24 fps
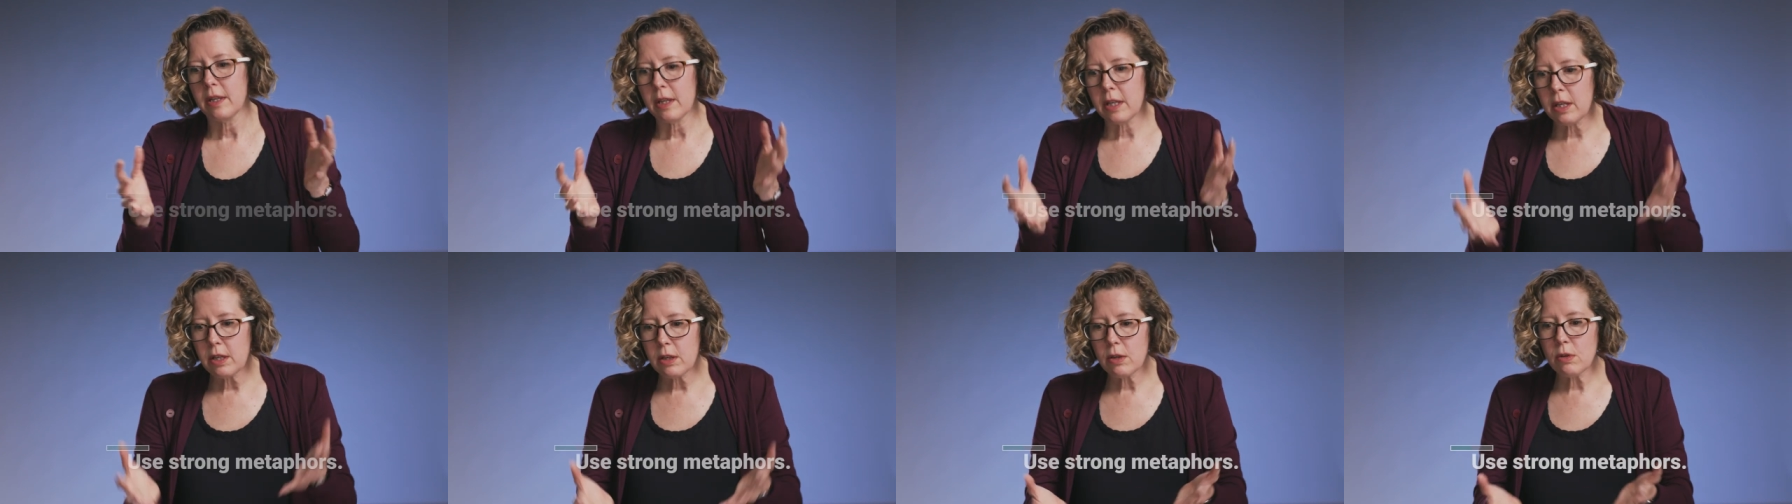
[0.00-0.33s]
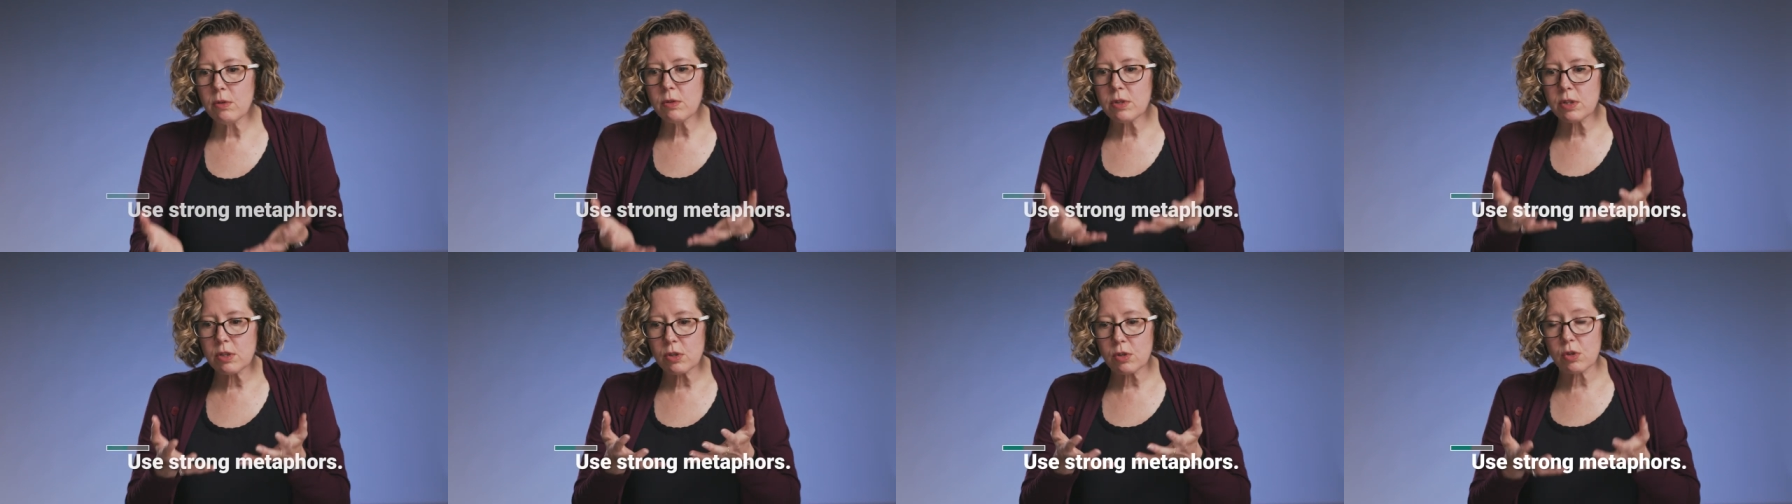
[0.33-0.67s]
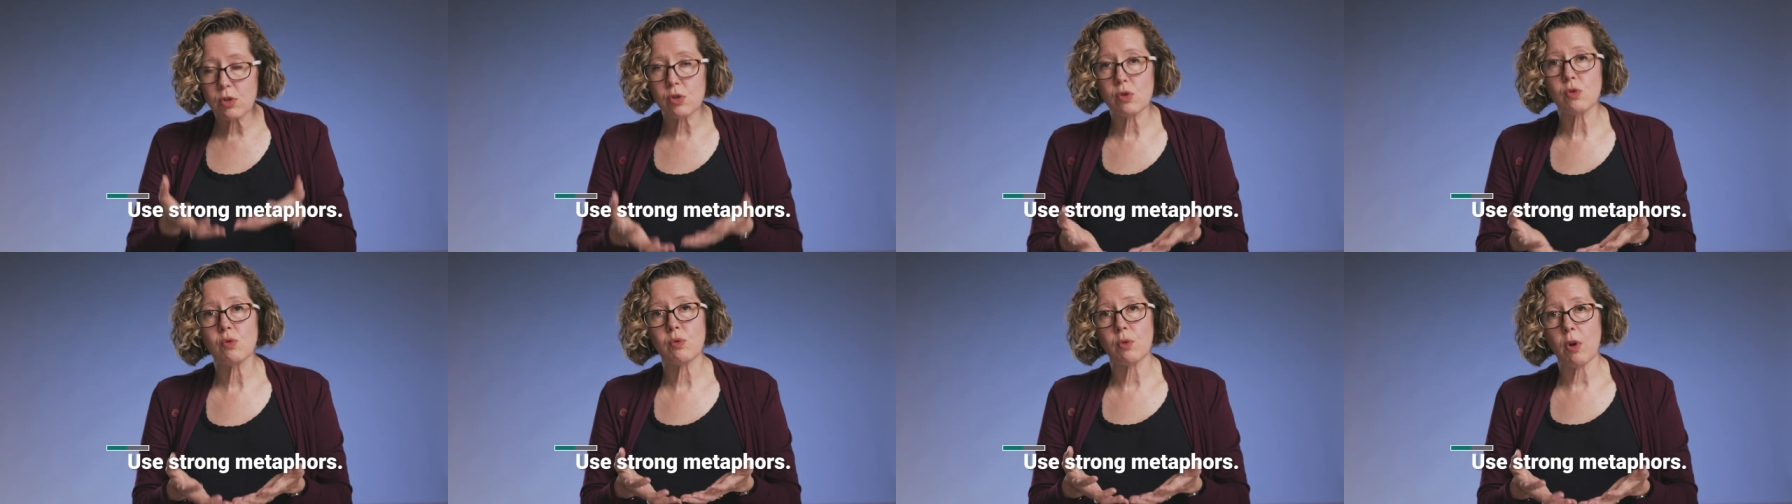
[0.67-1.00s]
He used the
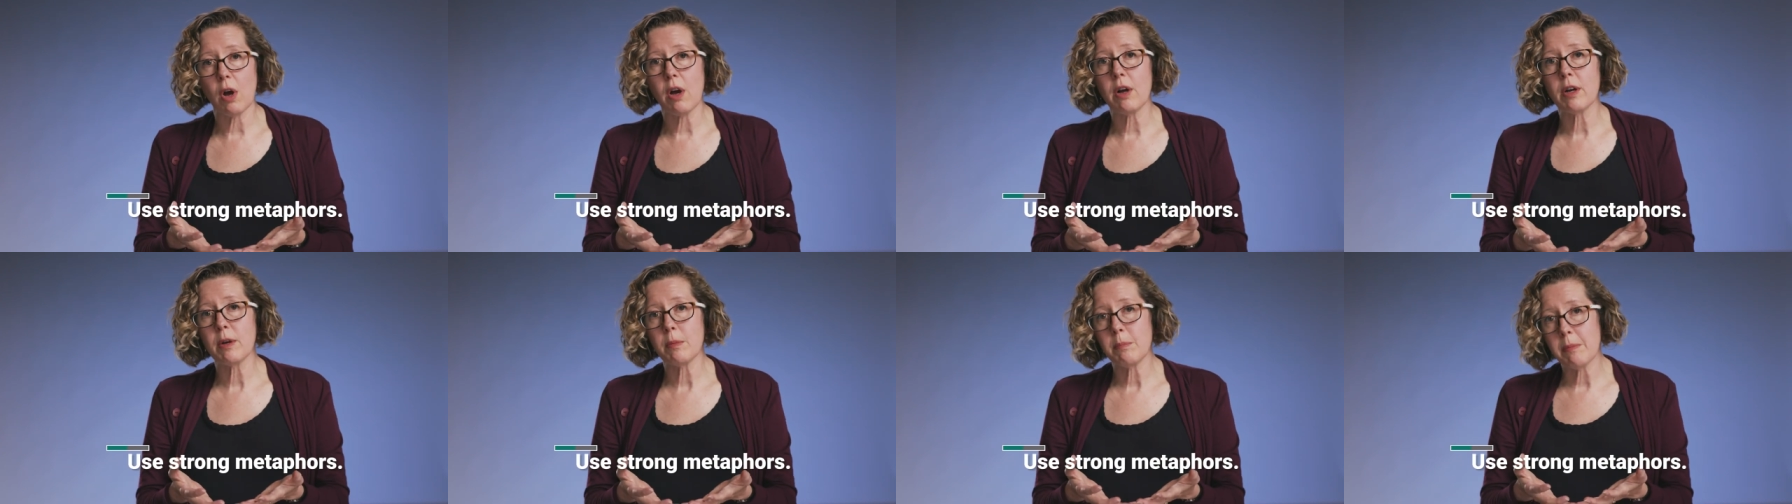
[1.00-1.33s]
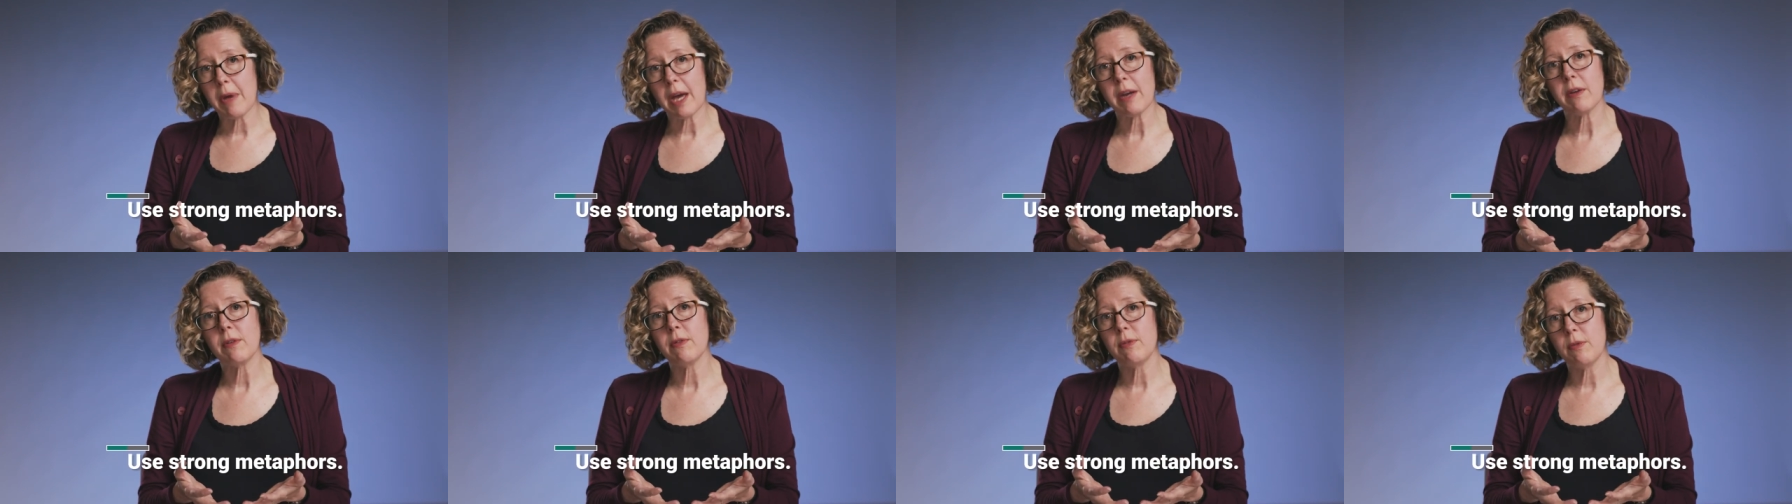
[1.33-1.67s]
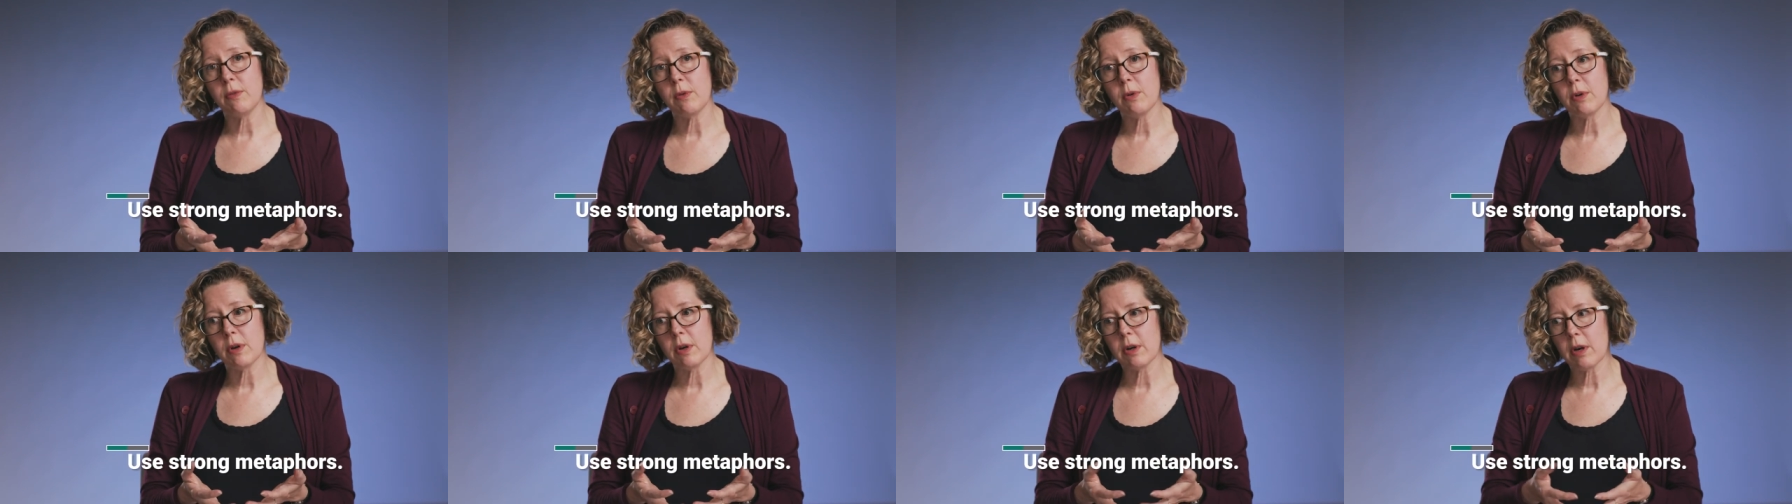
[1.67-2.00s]
strong
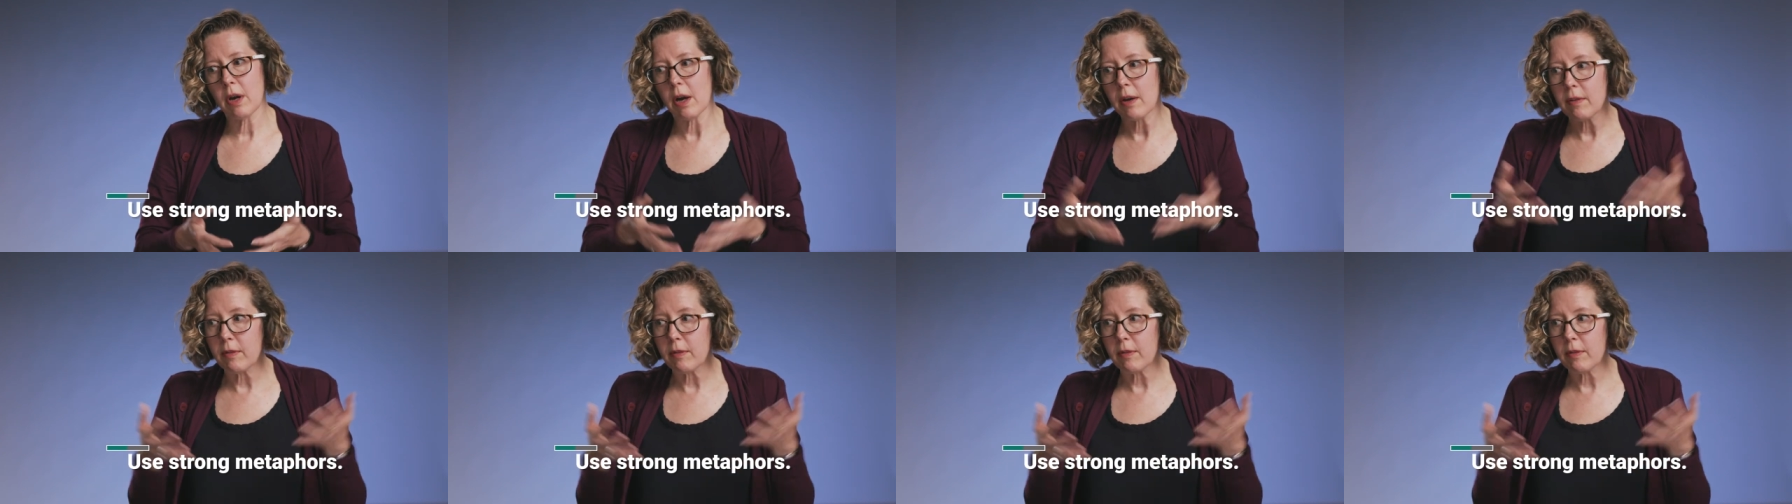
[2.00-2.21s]
metaphor